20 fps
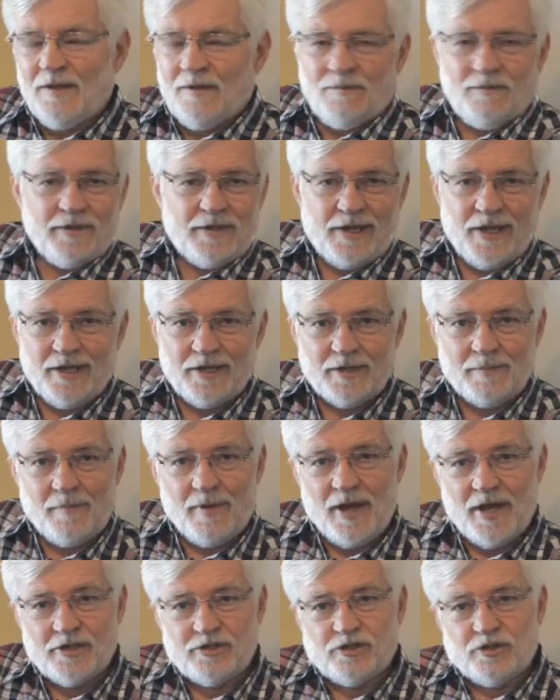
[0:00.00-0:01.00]
We can't
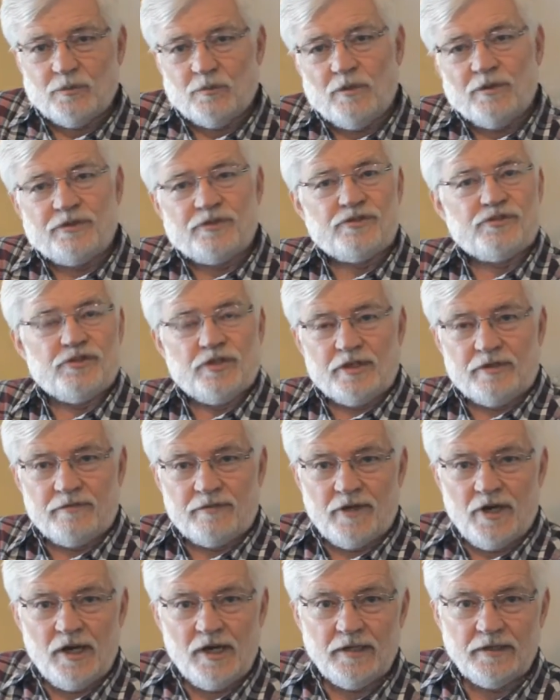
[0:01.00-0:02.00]
imagine what the Son
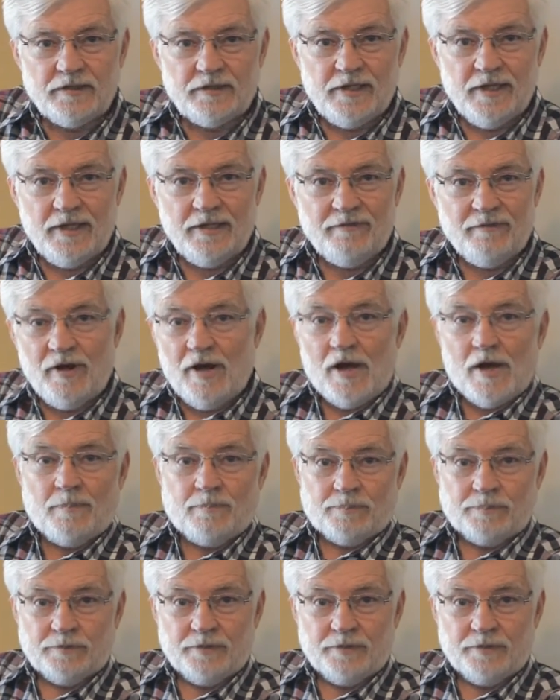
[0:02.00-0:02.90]
of God gave up,